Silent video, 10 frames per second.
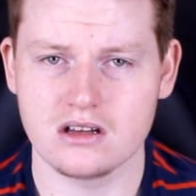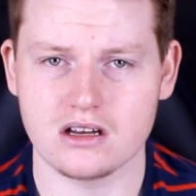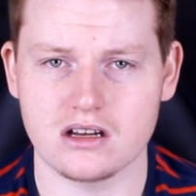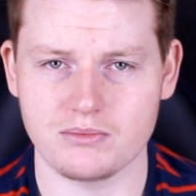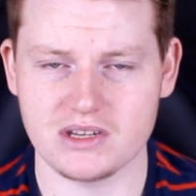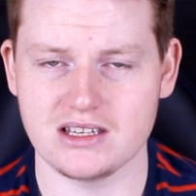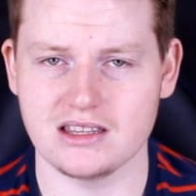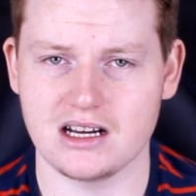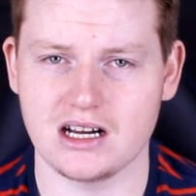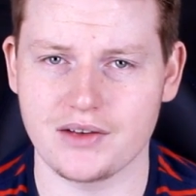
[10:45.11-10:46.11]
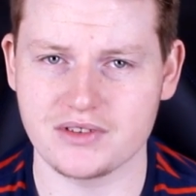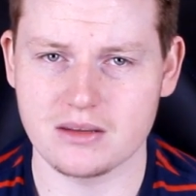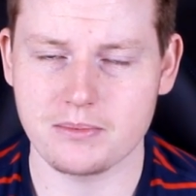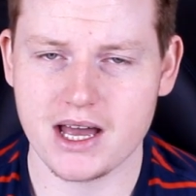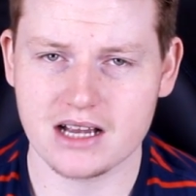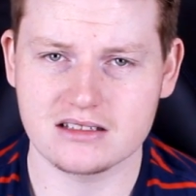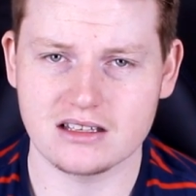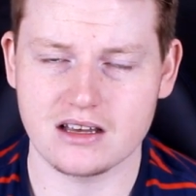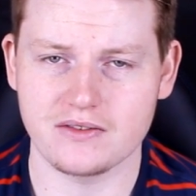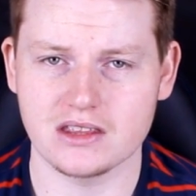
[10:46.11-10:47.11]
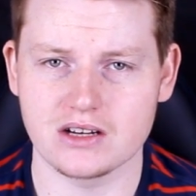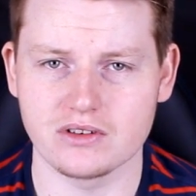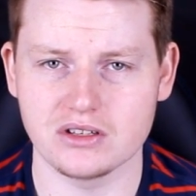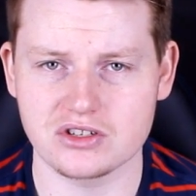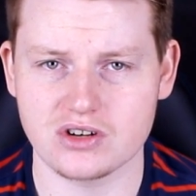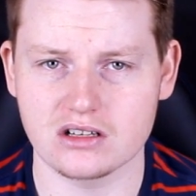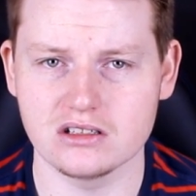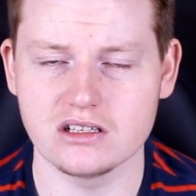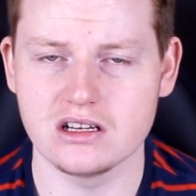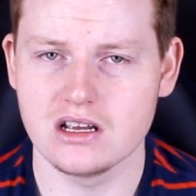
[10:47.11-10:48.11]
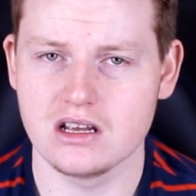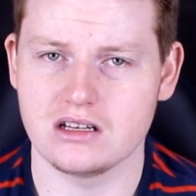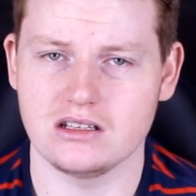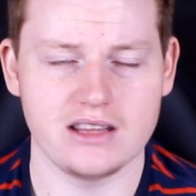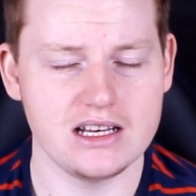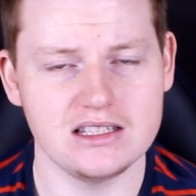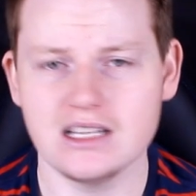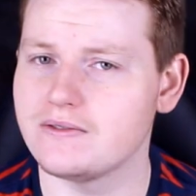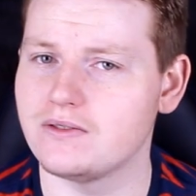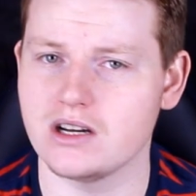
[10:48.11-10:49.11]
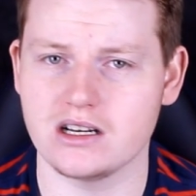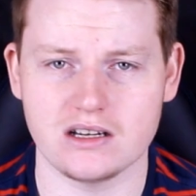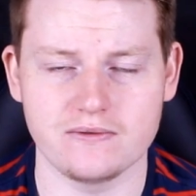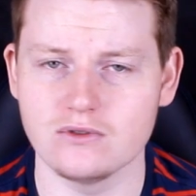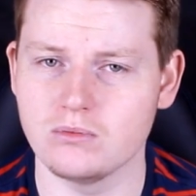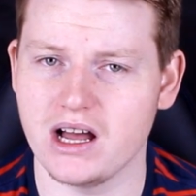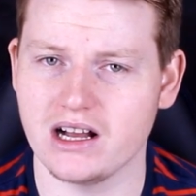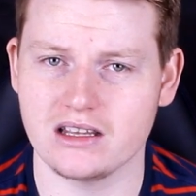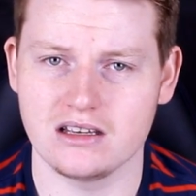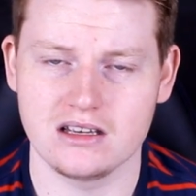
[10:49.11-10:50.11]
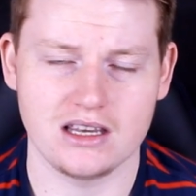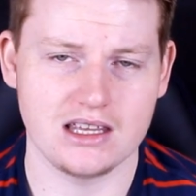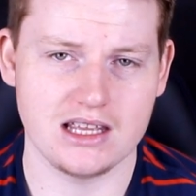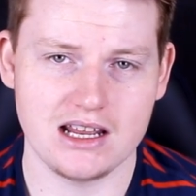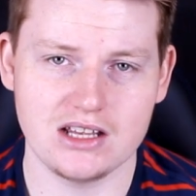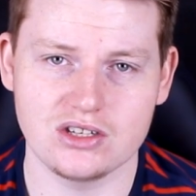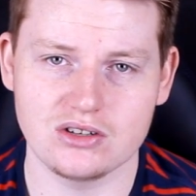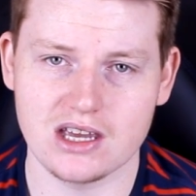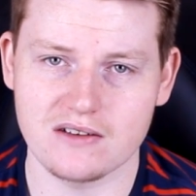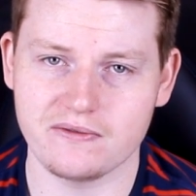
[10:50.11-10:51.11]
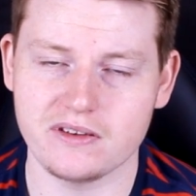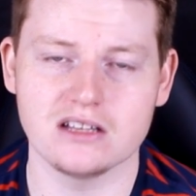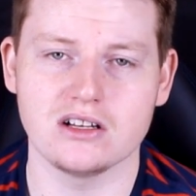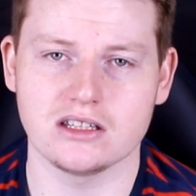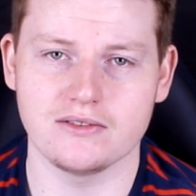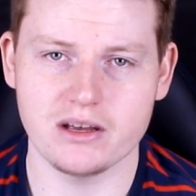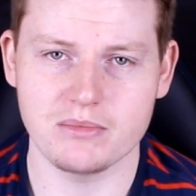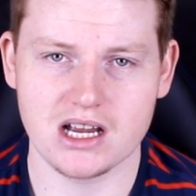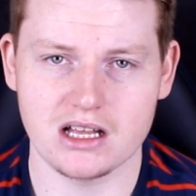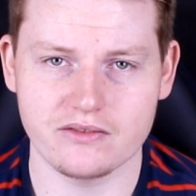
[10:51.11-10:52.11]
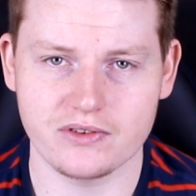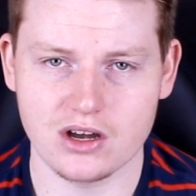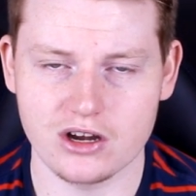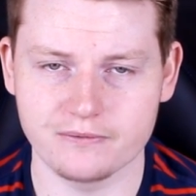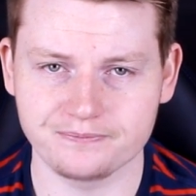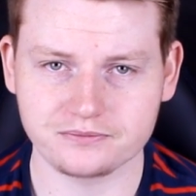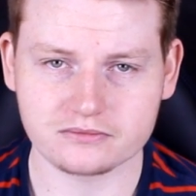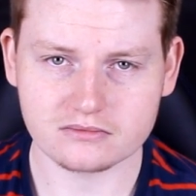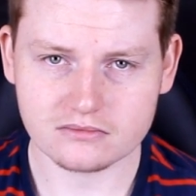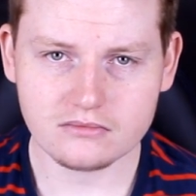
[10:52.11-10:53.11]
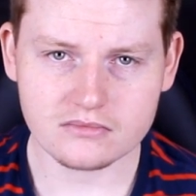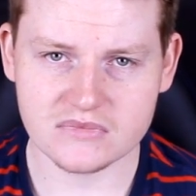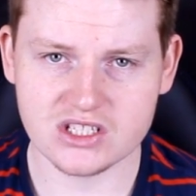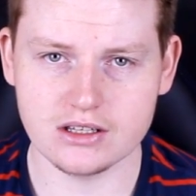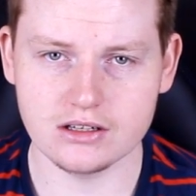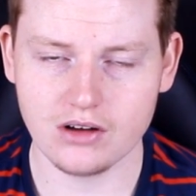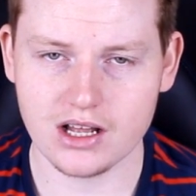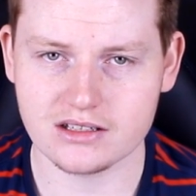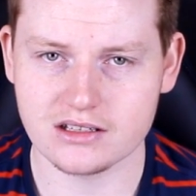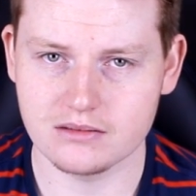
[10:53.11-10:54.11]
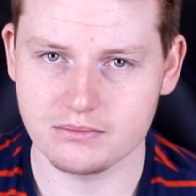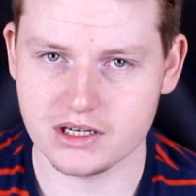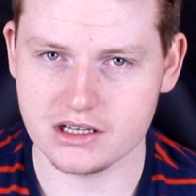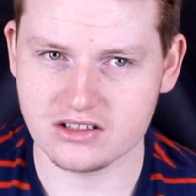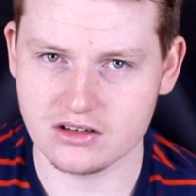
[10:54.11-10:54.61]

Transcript: It's in the halves and the backs that I think they're really struggling. They just need to find a fullback, and they need to get fit. Like, they've let McCullough go to the Knights, but he's